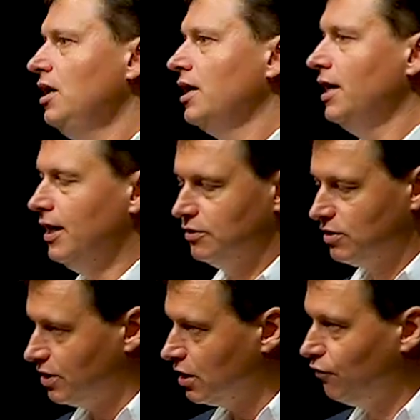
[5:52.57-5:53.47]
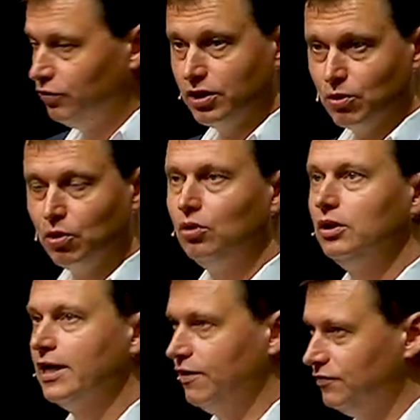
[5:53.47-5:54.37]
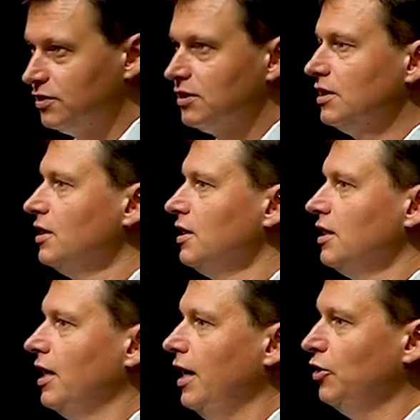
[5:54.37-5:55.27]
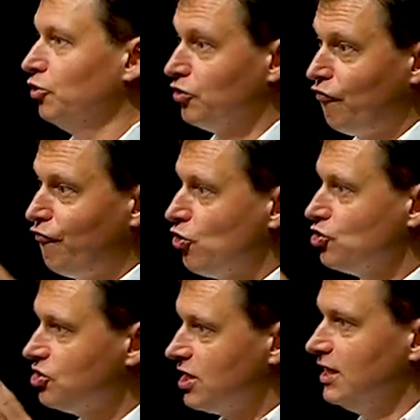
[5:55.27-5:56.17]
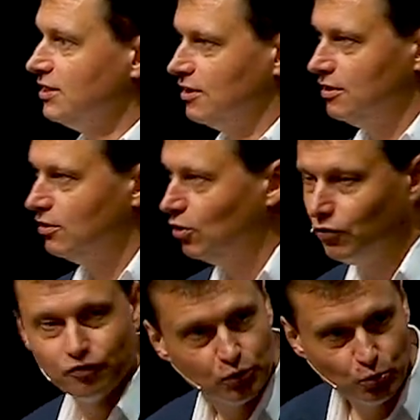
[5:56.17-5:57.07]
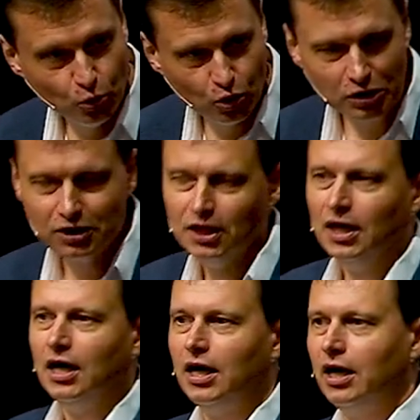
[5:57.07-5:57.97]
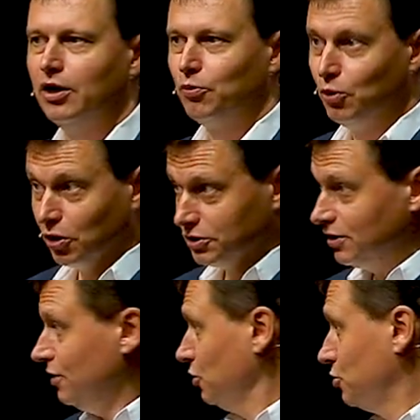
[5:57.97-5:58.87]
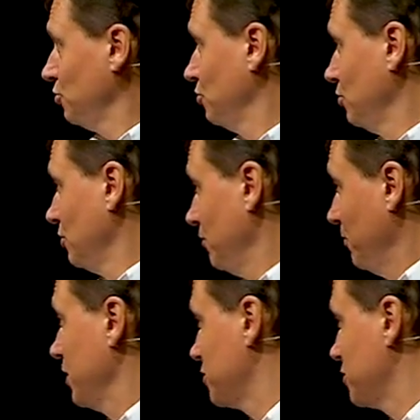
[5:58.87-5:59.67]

And thankfully, they all left. And on the first Sunday of the war, I walked into my